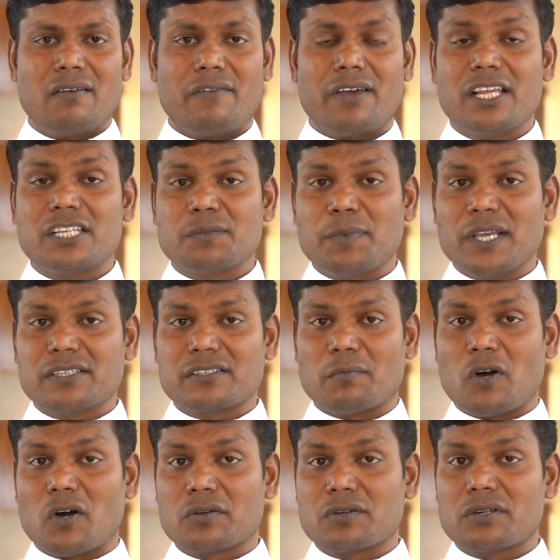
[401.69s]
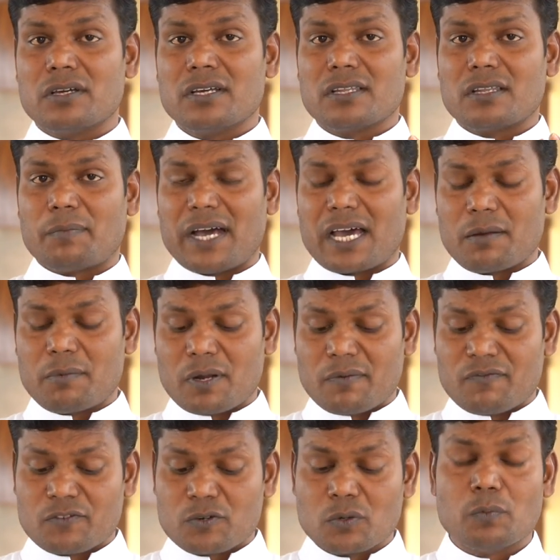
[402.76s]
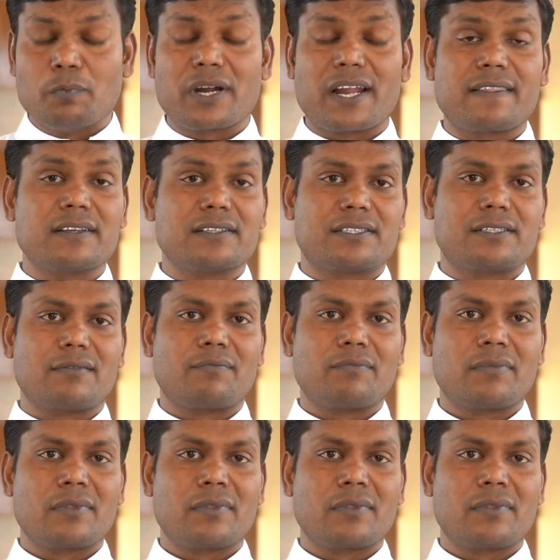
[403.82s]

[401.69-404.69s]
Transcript: where he speaks about the parable of two brothers.